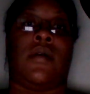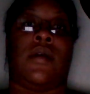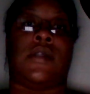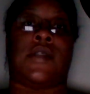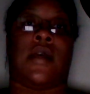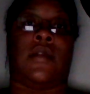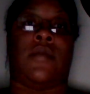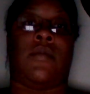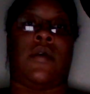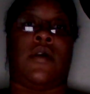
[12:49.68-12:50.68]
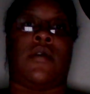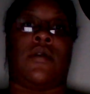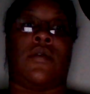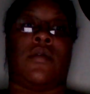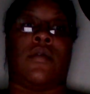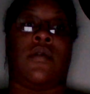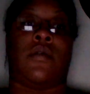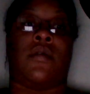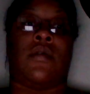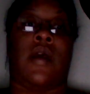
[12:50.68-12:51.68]
exactly what
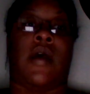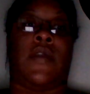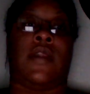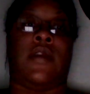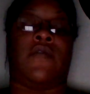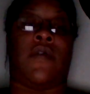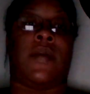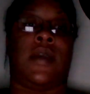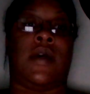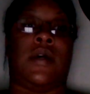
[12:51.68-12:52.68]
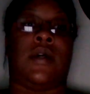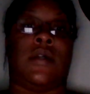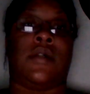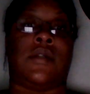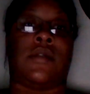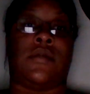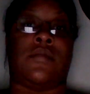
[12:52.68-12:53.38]
how they differ because